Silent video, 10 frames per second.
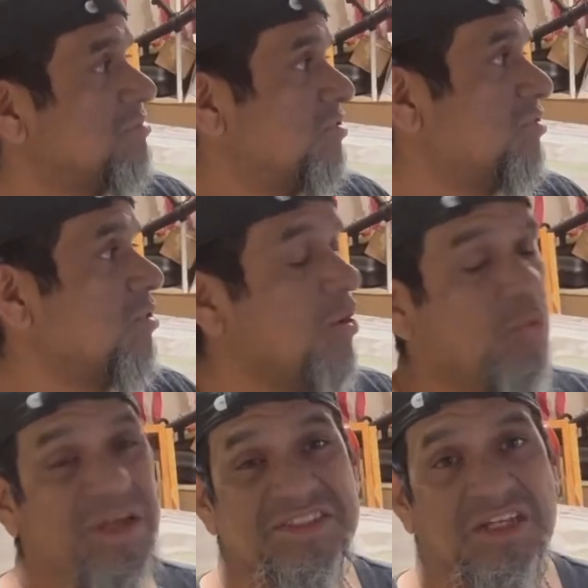Do I
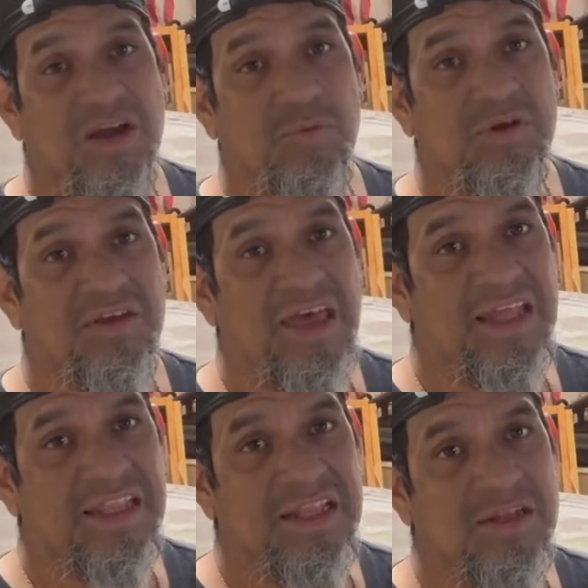wish I would have
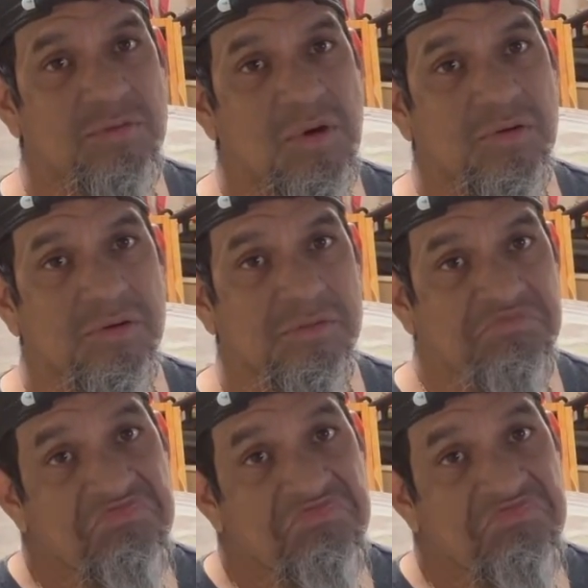had that little motor?